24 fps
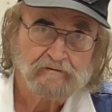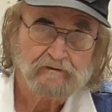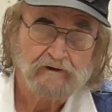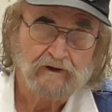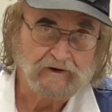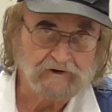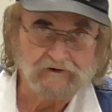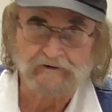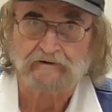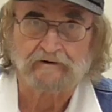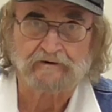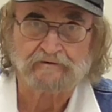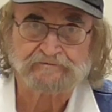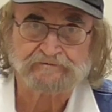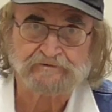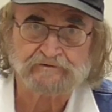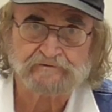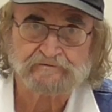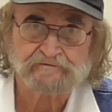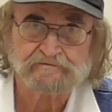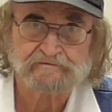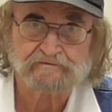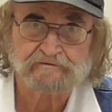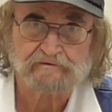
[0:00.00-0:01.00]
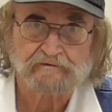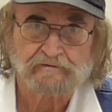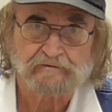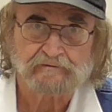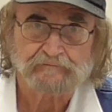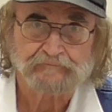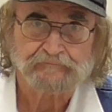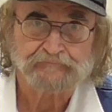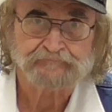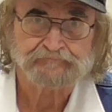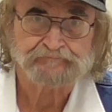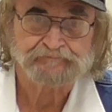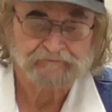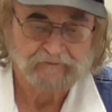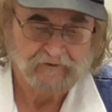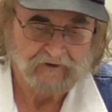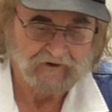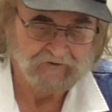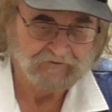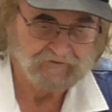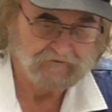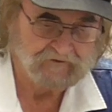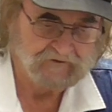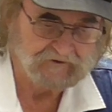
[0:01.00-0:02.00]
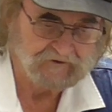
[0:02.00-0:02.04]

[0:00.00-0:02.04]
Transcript: 8 inches. And the